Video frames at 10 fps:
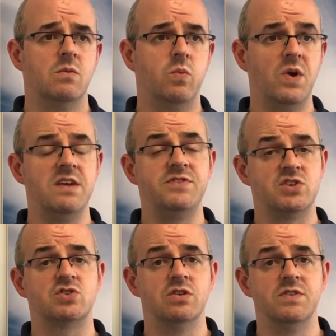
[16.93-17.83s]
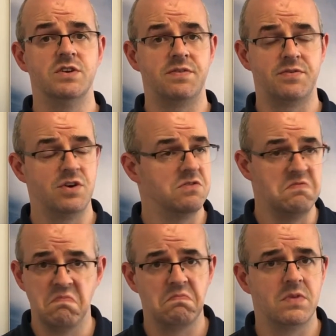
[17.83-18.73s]
we've discovered through
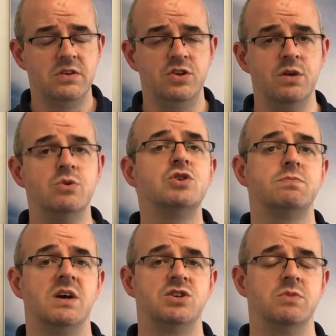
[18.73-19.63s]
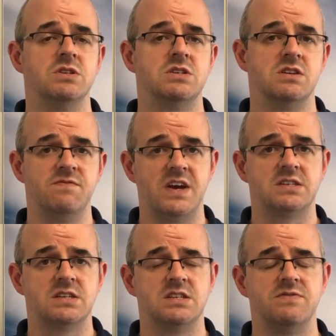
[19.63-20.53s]
numerous measurements and
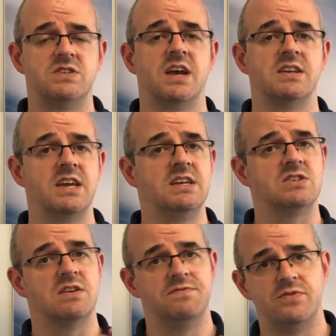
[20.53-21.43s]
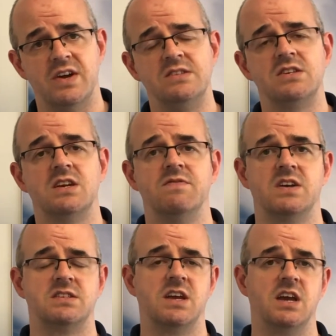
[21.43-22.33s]
investigative techniques and forensic
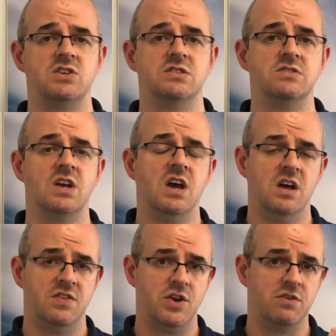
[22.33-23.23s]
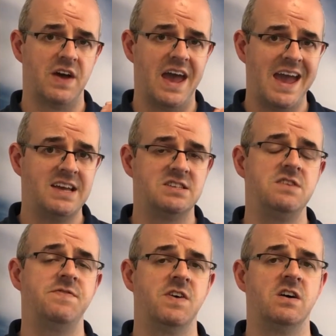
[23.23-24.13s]
investigations that over
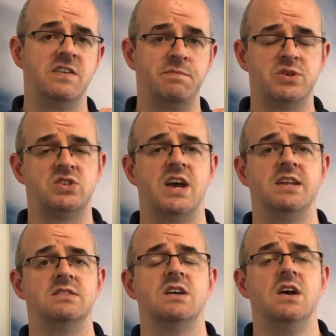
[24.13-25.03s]
85%